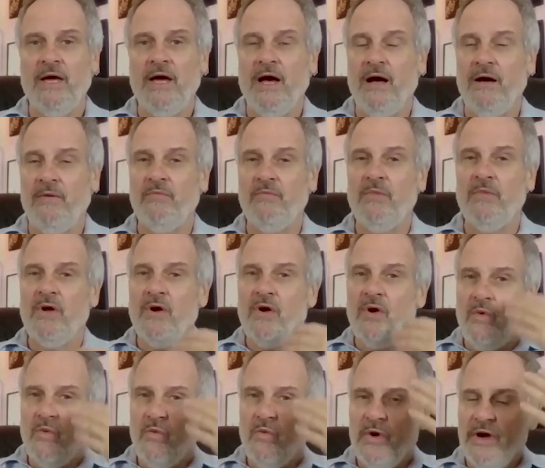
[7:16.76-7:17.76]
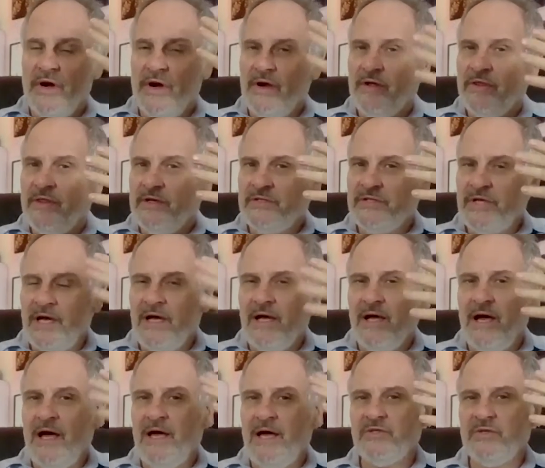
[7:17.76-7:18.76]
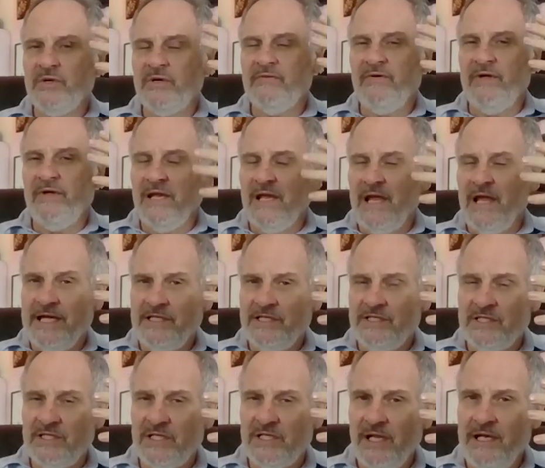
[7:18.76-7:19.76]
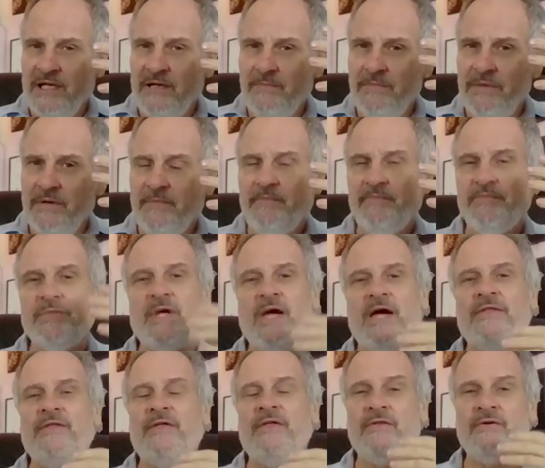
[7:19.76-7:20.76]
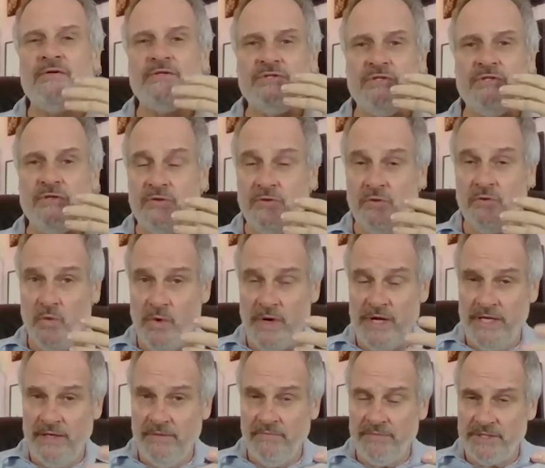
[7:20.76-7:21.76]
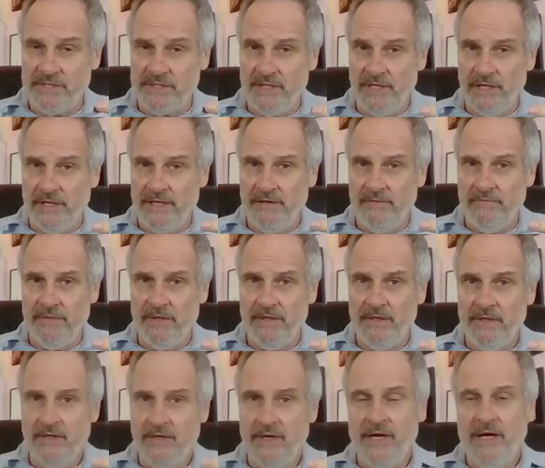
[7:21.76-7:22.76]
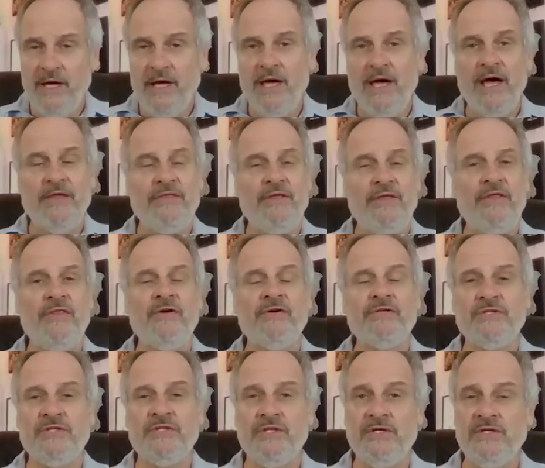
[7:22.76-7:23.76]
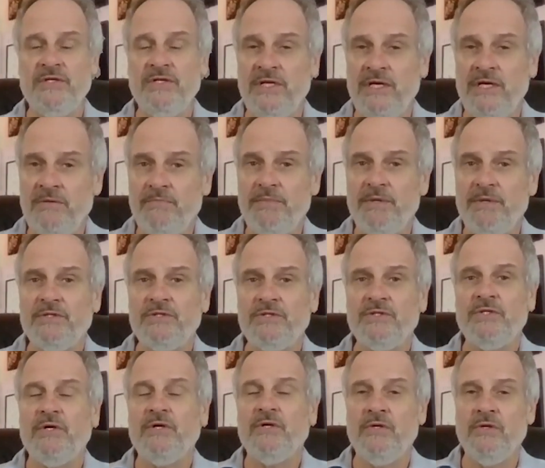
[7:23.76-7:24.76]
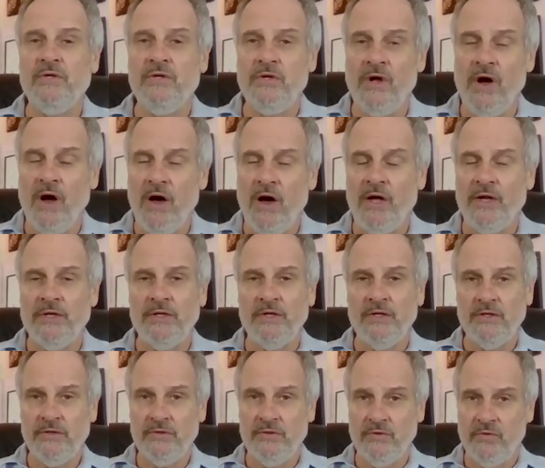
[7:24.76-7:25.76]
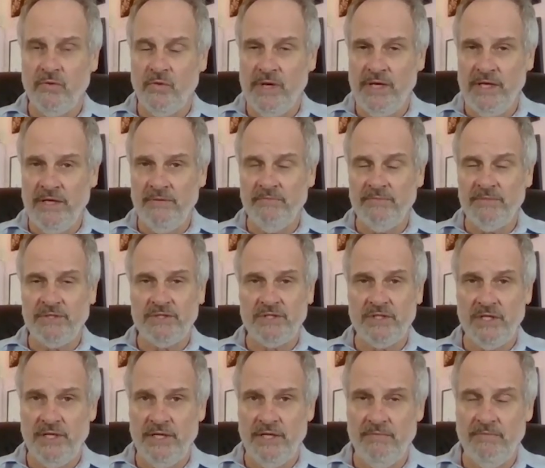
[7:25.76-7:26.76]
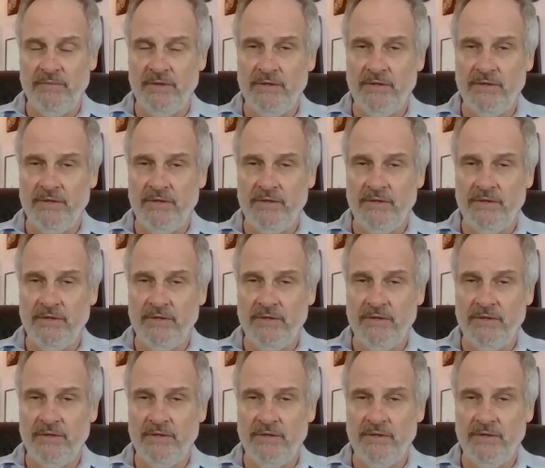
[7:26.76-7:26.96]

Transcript: um, where there's a, a sort of a light sleep, and then there's the dream sleep, and then there's the deepest non dream sleep.